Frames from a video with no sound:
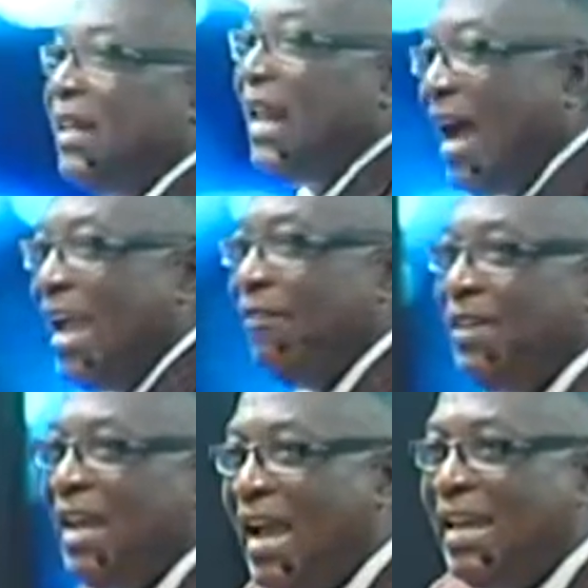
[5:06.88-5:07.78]
in life,
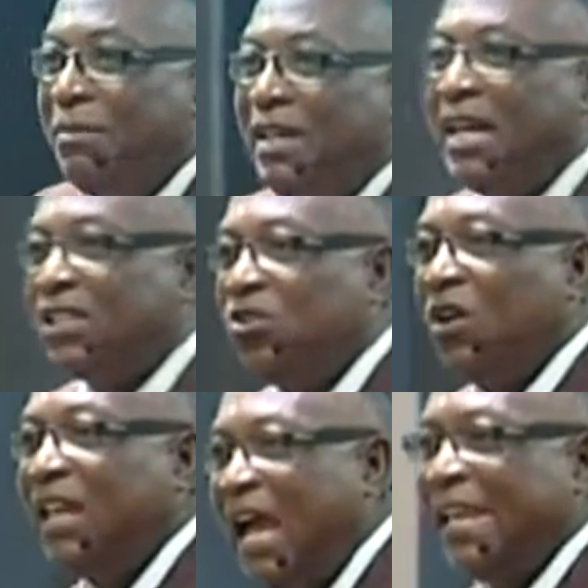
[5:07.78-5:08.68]
the enemy does
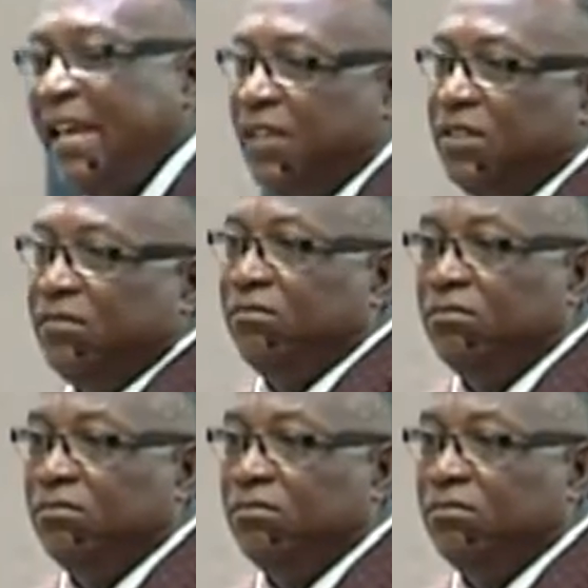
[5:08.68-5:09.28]
not like it.